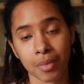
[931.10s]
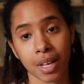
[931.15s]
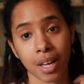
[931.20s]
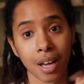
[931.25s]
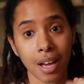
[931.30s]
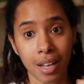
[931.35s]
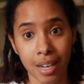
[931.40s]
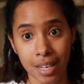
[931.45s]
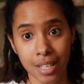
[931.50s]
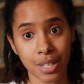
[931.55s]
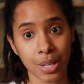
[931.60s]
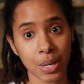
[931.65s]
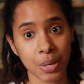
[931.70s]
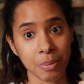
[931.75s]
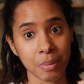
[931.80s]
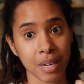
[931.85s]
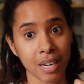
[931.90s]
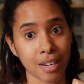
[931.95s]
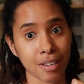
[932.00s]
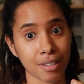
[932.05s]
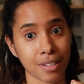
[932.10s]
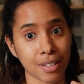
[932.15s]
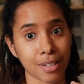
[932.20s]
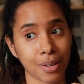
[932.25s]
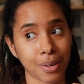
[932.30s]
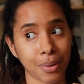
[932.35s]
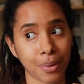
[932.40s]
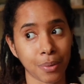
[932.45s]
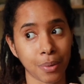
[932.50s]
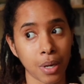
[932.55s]
honey's home now,
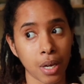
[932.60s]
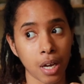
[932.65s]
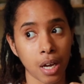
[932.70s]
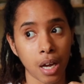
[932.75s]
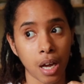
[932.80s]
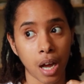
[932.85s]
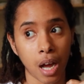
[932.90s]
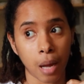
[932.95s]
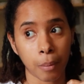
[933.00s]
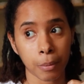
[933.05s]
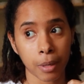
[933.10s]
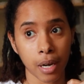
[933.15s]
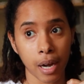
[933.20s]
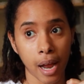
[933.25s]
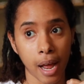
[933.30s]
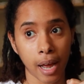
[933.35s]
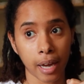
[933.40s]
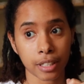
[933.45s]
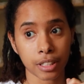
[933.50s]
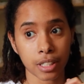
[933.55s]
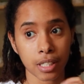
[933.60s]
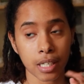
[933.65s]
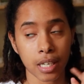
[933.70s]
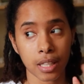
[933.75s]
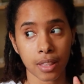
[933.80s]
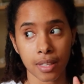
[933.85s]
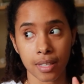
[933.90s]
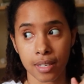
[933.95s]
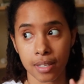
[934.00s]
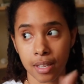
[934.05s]
so I'm gonna actually
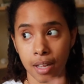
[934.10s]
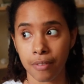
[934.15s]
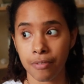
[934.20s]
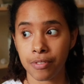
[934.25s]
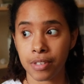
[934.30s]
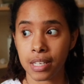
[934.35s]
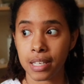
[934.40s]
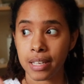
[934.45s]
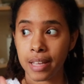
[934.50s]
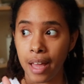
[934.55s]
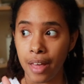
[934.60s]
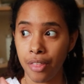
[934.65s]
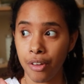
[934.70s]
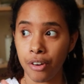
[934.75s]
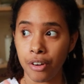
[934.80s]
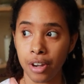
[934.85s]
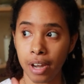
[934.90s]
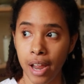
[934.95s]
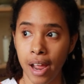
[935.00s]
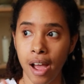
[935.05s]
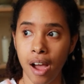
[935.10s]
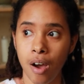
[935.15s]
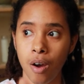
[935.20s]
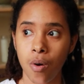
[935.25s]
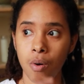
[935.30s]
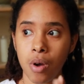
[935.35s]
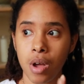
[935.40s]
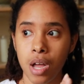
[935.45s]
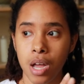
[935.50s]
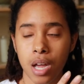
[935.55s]
get the stuff together
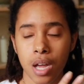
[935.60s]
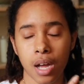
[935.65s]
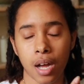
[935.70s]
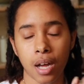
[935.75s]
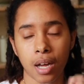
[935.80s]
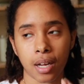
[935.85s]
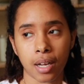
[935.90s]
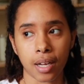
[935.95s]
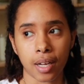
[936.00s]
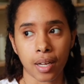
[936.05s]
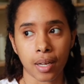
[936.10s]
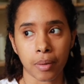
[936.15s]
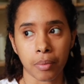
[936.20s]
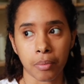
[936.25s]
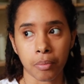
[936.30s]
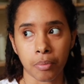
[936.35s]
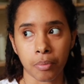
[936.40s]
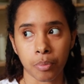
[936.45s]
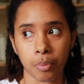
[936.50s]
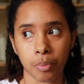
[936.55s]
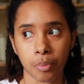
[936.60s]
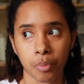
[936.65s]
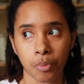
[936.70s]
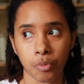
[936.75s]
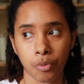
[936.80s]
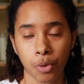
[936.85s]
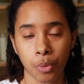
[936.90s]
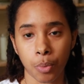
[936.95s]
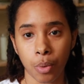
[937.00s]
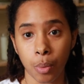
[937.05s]
now
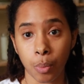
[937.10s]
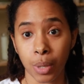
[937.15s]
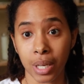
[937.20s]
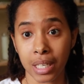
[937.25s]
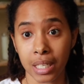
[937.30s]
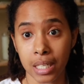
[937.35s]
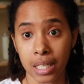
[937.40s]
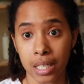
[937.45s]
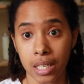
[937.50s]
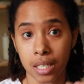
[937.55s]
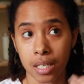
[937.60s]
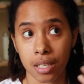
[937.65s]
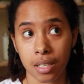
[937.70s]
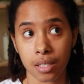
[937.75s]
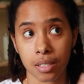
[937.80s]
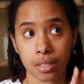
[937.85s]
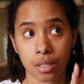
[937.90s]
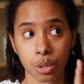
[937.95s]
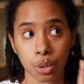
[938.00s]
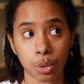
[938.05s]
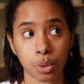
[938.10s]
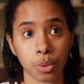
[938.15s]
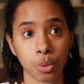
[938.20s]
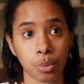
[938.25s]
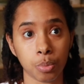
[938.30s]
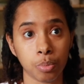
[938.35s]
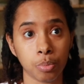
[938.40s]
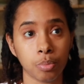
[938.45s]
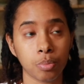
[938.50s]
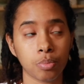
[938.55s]
for what we need
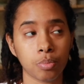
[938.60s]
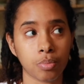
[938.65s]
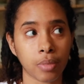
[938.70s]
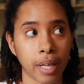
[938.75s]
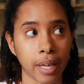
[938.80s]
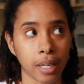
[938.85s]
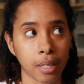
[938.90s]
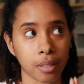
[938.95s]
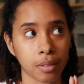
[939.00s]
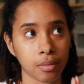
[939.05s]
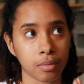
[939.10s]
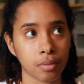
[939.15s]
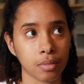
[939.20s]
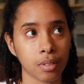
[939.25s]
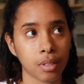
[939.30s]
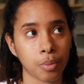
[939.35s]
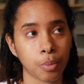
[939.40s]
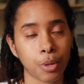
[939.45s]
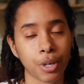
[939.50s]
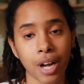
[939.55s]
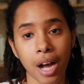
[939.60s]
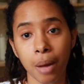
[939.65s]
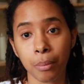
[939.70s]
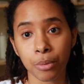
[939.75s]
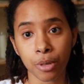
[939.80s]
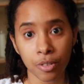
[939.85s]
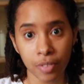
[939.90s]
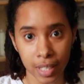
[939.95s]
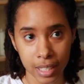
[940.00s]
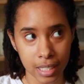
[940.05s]
to, like, we're not
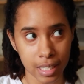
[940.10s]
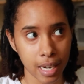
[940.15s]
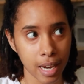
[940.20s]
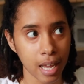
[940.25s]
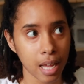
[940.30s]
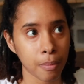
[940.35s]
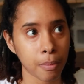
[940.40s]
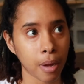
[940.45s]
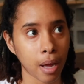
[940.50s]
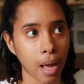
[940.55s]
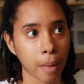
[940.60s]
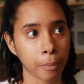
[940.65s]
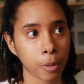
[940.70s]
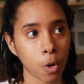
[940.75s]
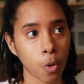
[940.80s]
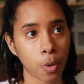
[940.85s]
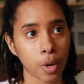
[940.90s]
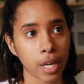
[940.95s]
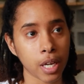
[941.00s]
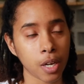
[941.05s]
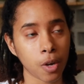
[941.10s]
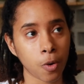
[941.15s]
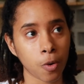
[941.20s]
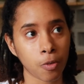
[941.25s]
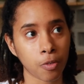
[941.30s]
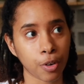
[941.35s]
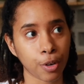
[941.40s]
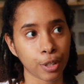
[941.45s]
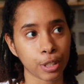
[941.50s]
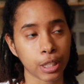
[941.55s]
moving today, but I'm going
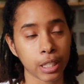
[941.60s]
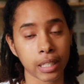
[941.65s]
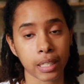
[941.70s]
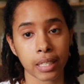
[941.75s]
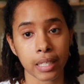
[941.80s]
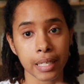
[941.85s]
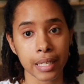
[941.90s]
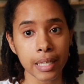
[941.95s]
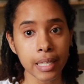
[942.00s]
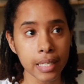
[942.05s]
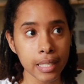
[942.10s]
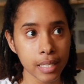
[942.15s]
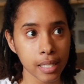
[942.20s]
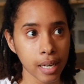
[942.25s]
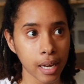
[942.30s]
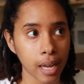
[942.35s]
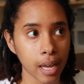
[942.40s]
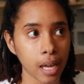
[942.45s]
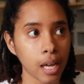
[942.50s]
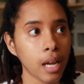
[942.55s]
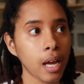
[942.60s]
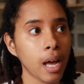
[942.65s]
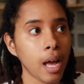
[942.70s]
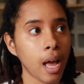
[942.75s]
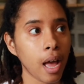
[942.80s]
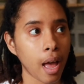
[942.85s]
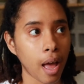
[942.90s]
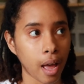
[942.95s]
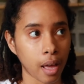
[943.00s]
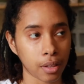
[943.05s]
over to get the keys today
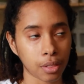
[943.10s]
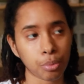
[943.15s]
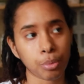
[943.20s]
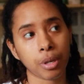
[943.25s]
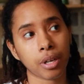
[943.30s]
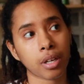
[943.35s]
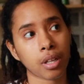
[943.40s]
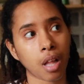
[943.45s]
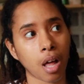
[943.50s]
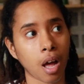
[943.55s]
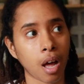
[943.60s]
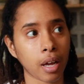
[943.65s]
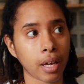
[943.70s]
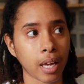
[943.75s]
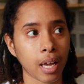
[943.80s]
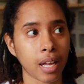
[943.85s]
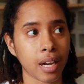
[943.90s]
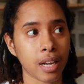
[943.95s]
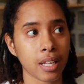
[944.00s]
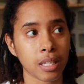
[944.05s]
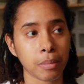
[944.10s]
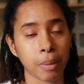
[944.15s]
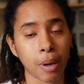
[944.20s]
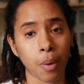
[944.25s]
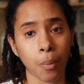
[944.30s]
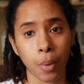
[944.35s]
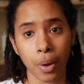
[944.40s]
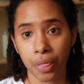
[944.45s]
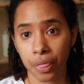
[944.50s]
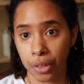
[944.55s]
at 3 o'clock, and it's
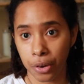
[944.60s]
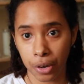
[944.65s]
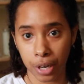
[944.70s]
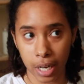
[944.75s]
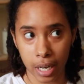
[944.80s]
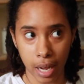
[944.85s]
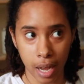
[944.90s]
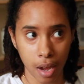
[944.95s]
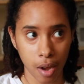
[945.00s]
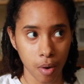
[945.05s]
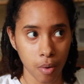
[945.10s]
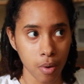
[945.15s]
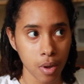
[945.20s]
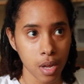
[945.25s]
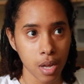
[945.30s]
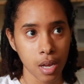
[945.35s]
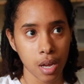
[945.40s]
about 1:30 now.